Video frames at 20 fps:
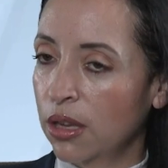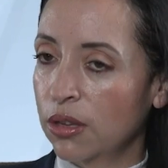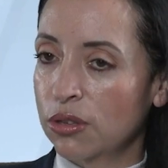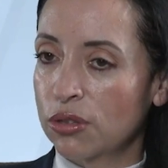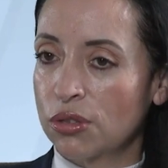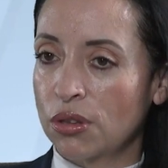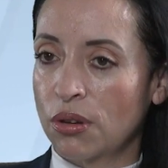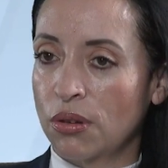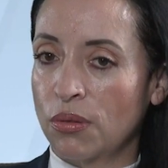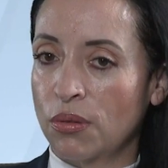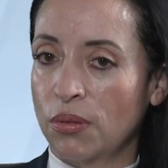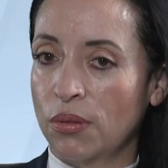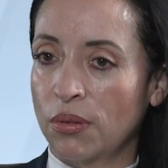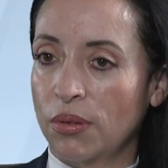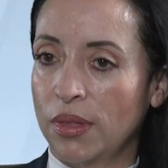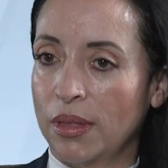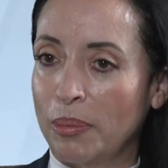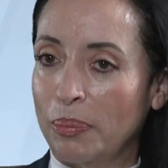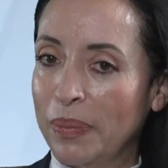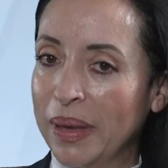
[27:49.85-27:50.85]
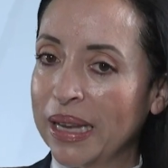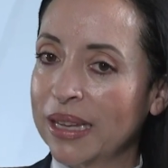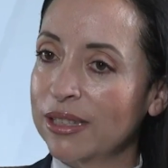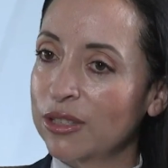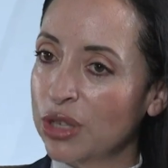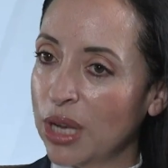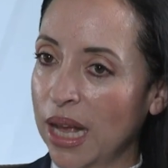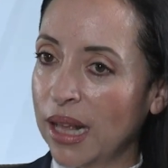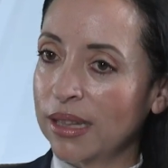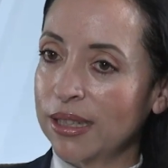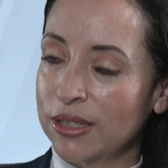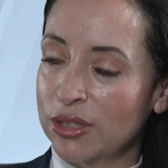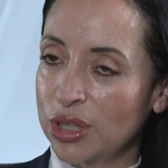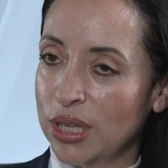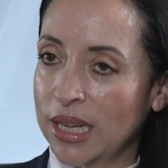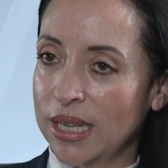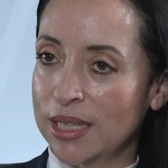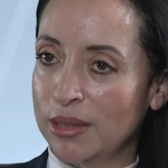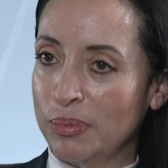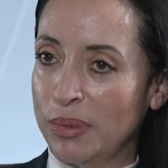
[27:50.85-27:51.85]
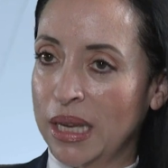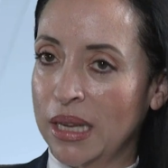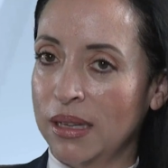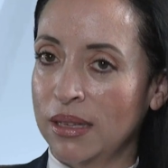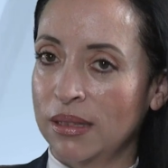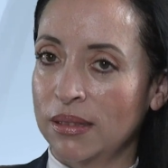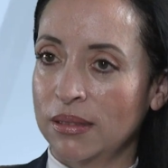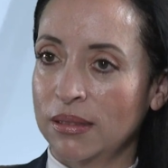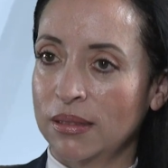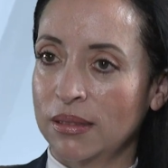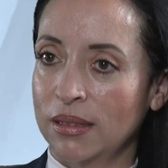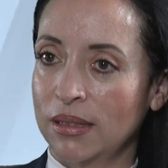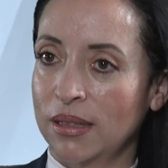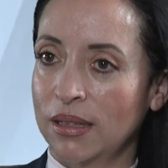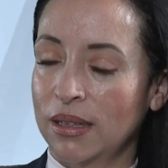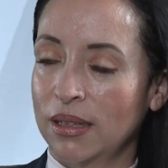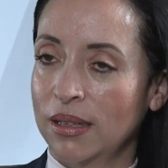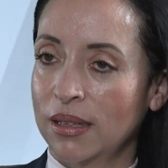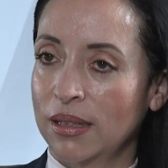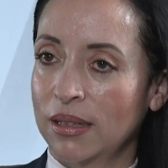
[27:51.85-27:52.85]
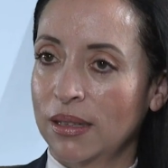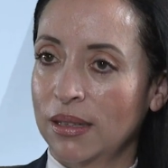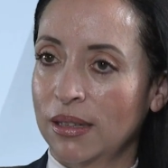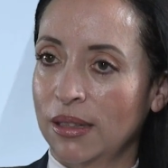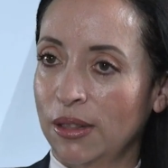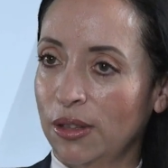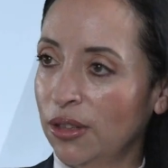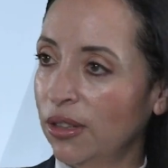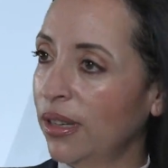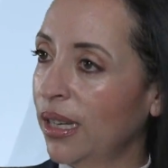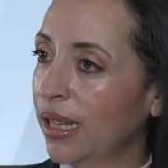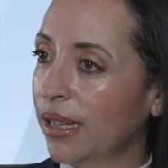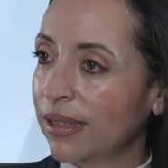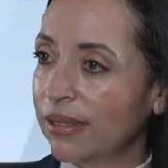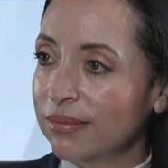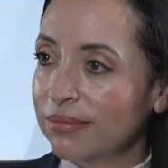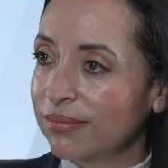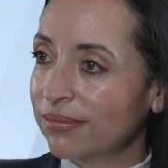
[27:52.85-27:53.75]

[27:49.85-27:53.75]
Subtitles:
So the biggest challenge has been learning,